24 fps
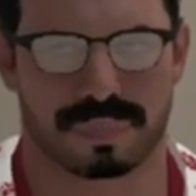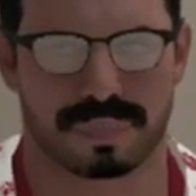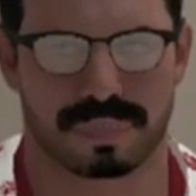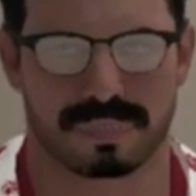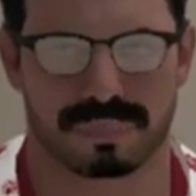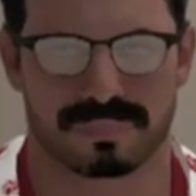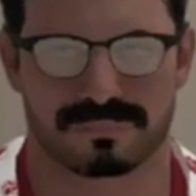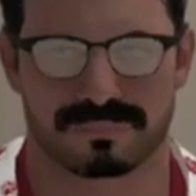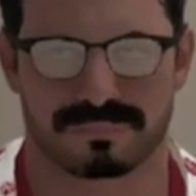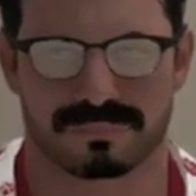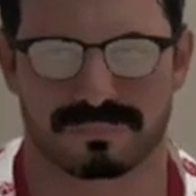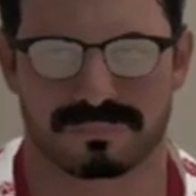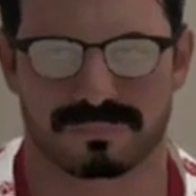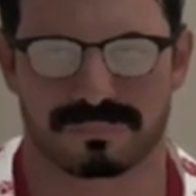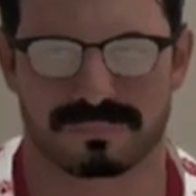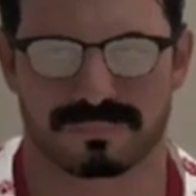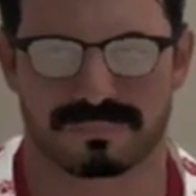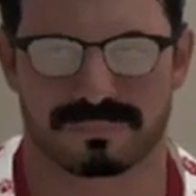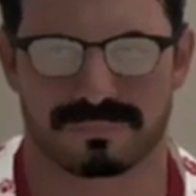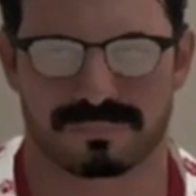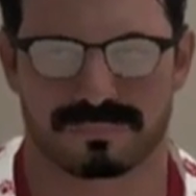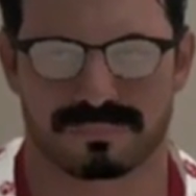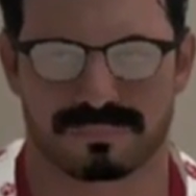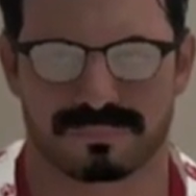Because
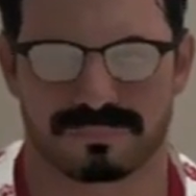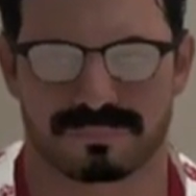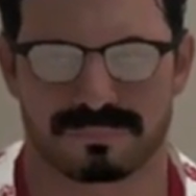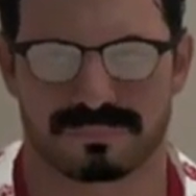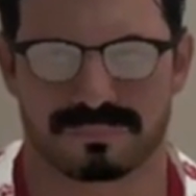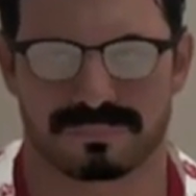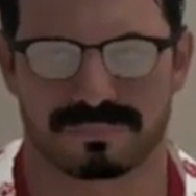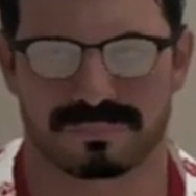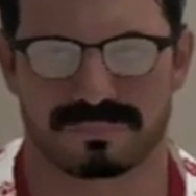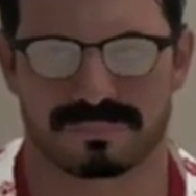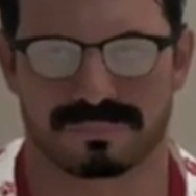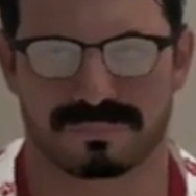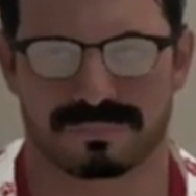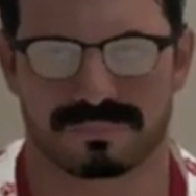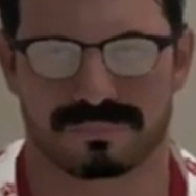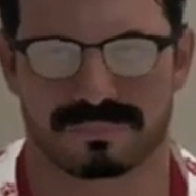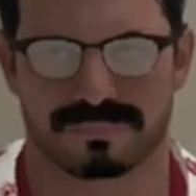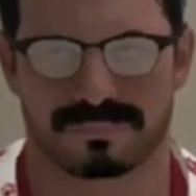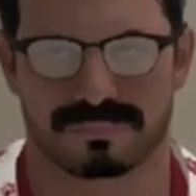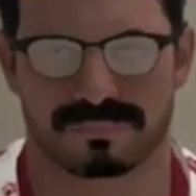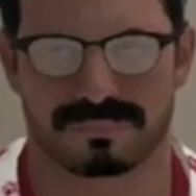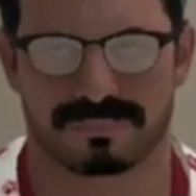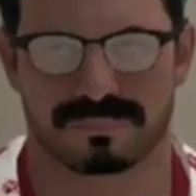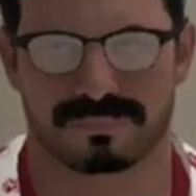this video
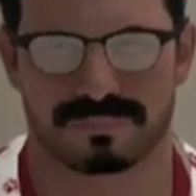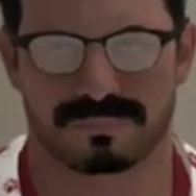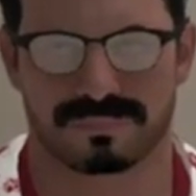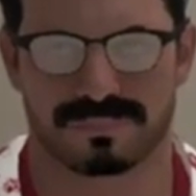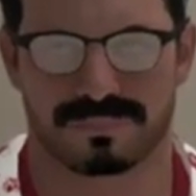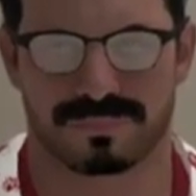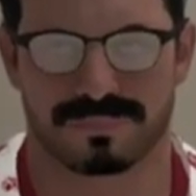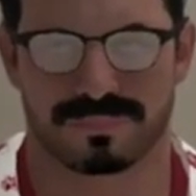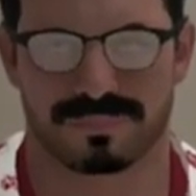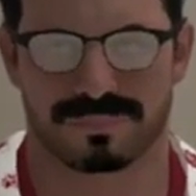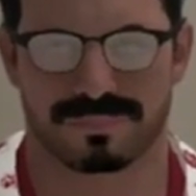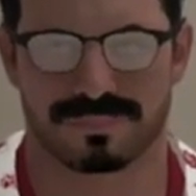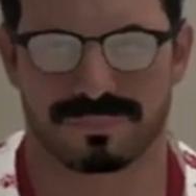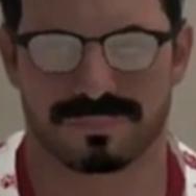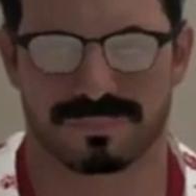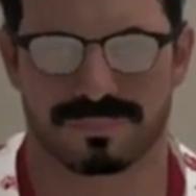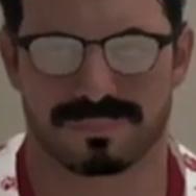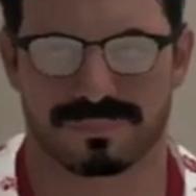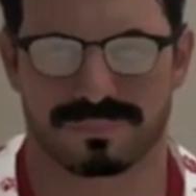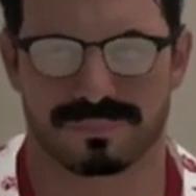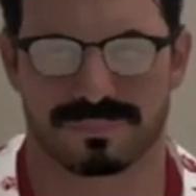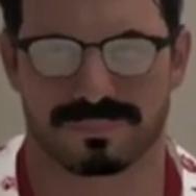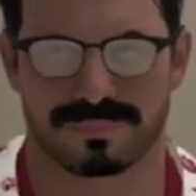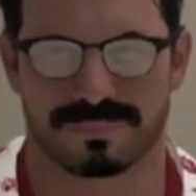is going to
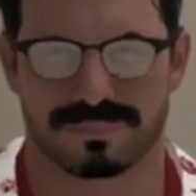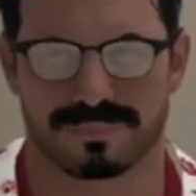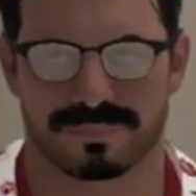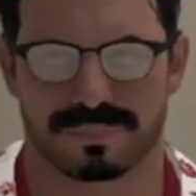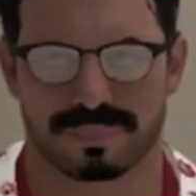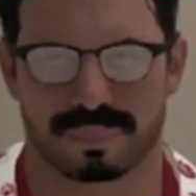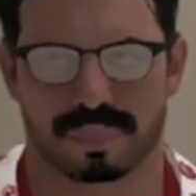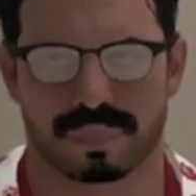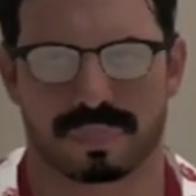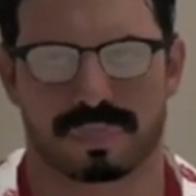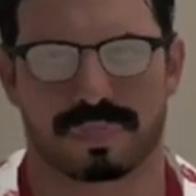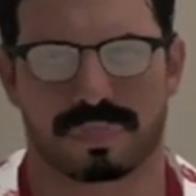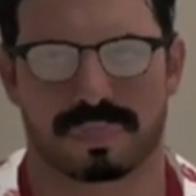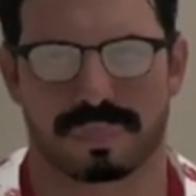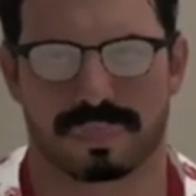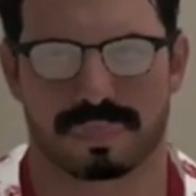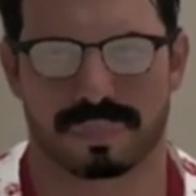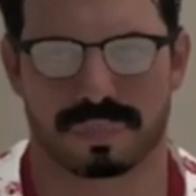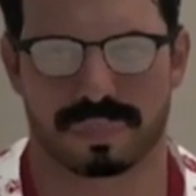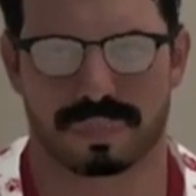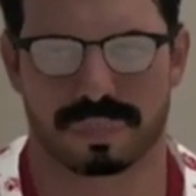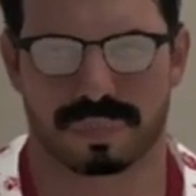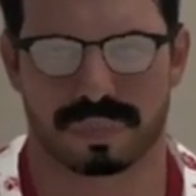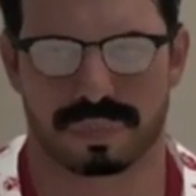primarily
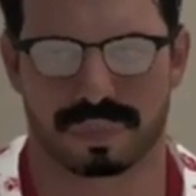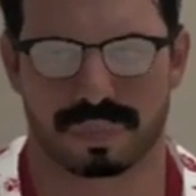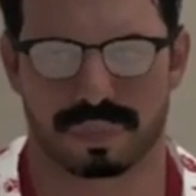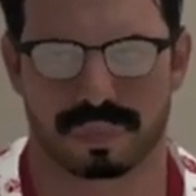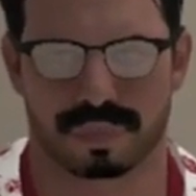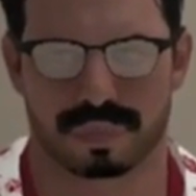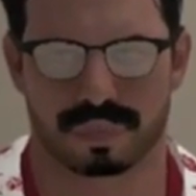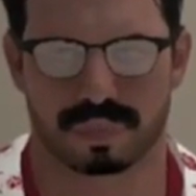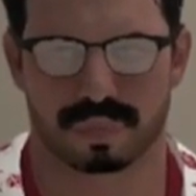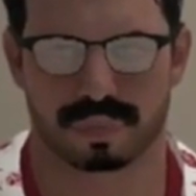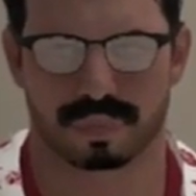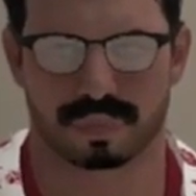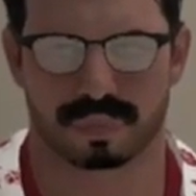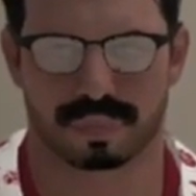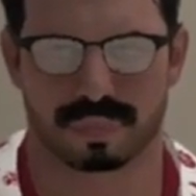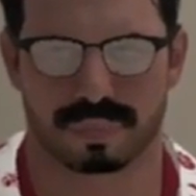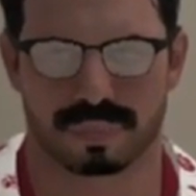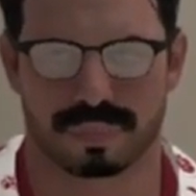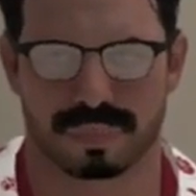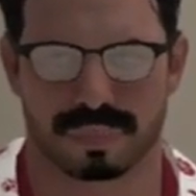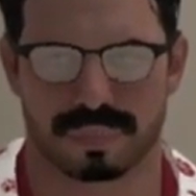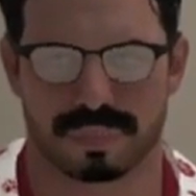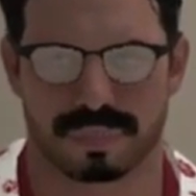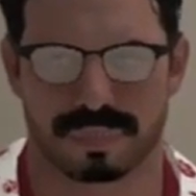focus on the
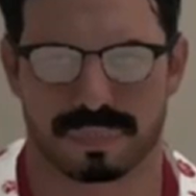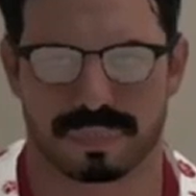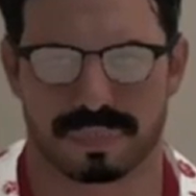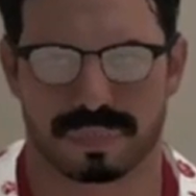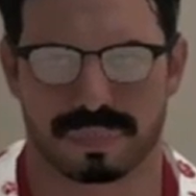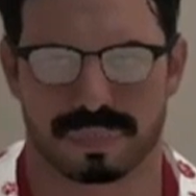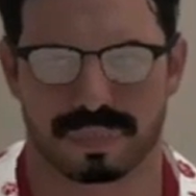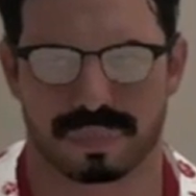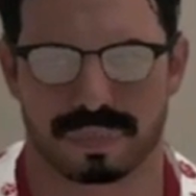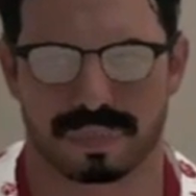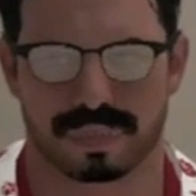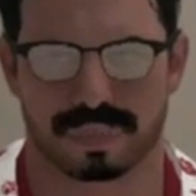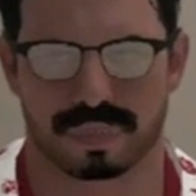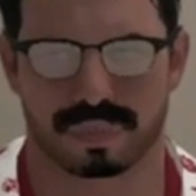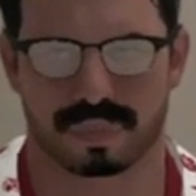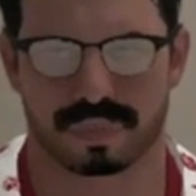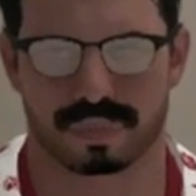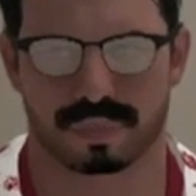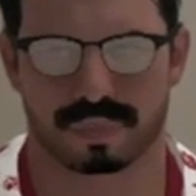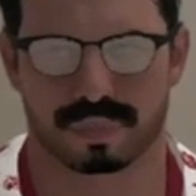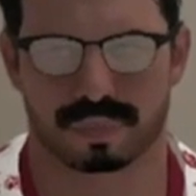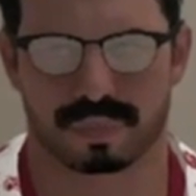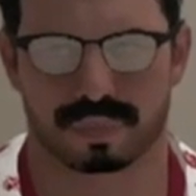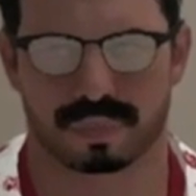future of not
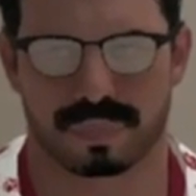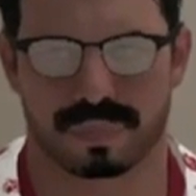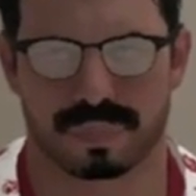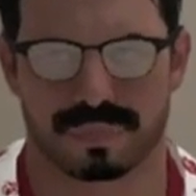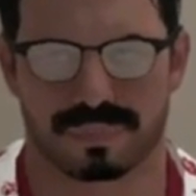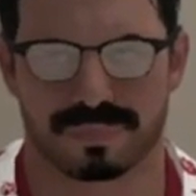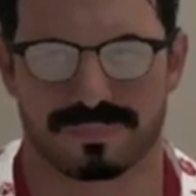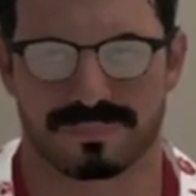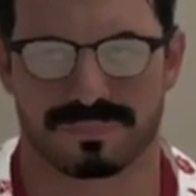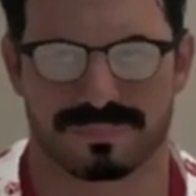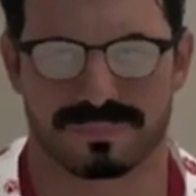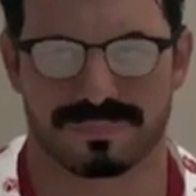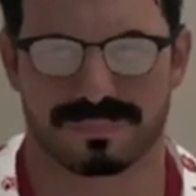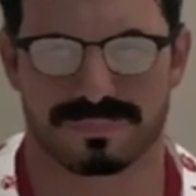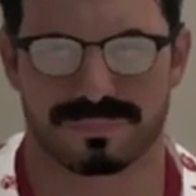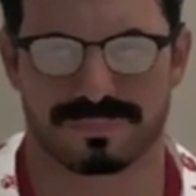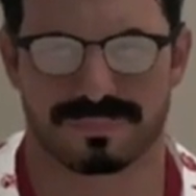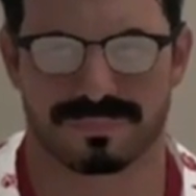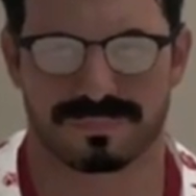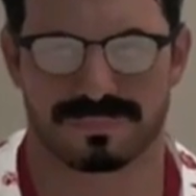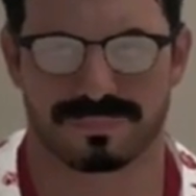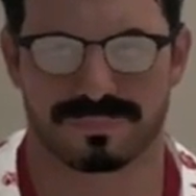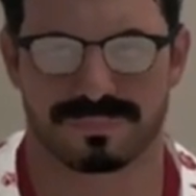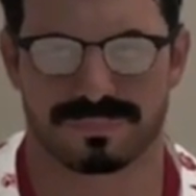just Beach
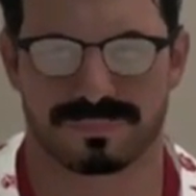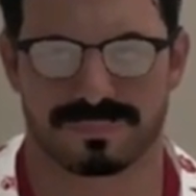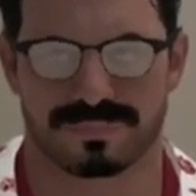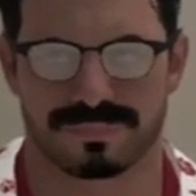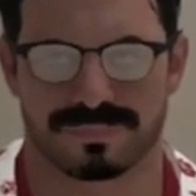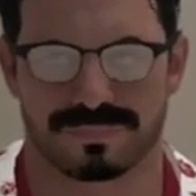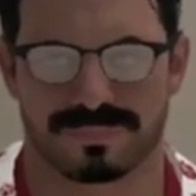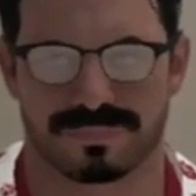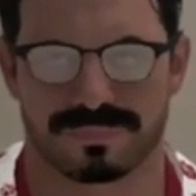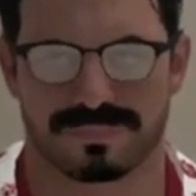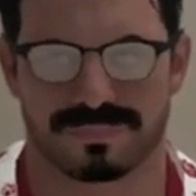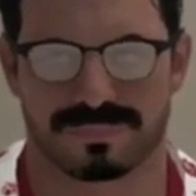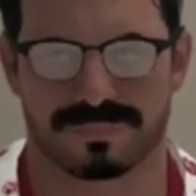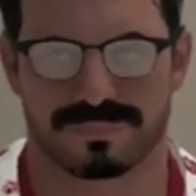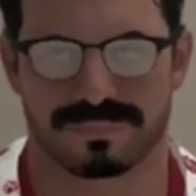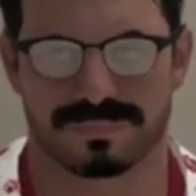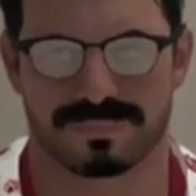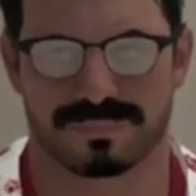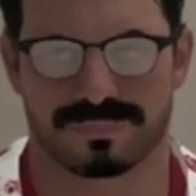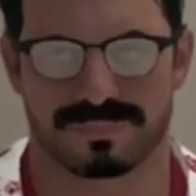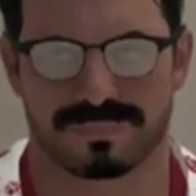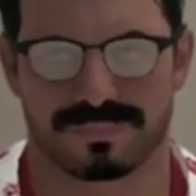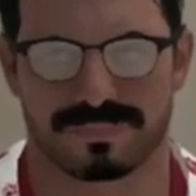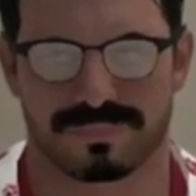Blast, but the
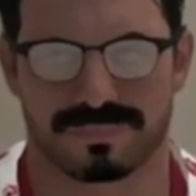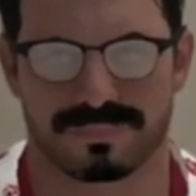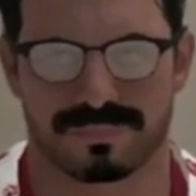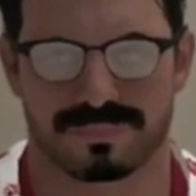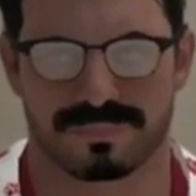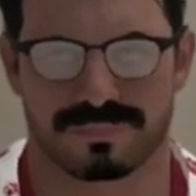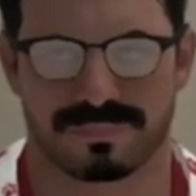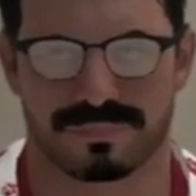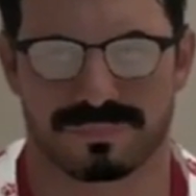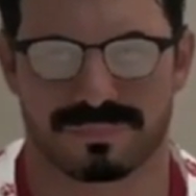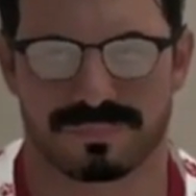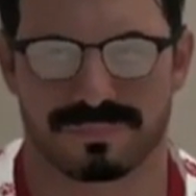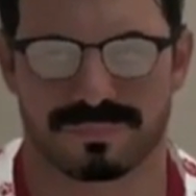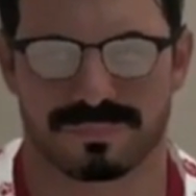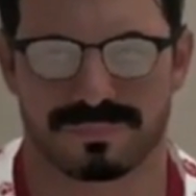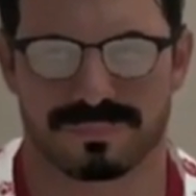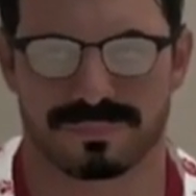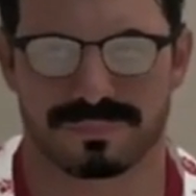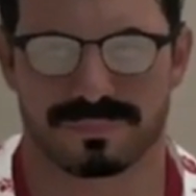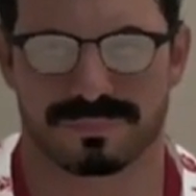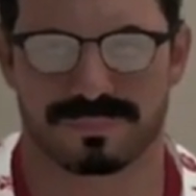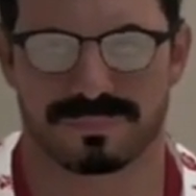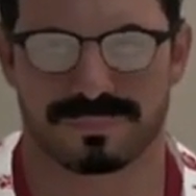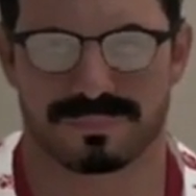entirety of
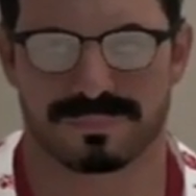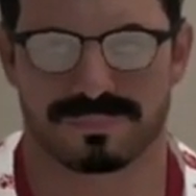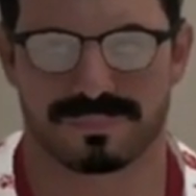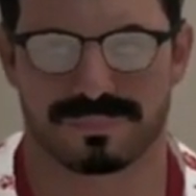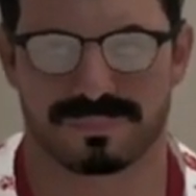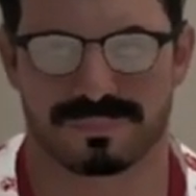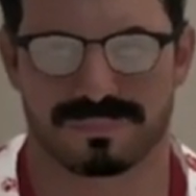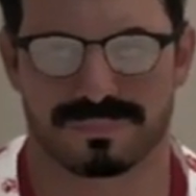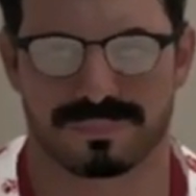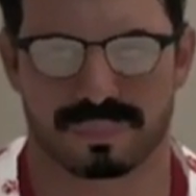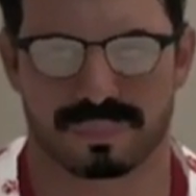RCCW.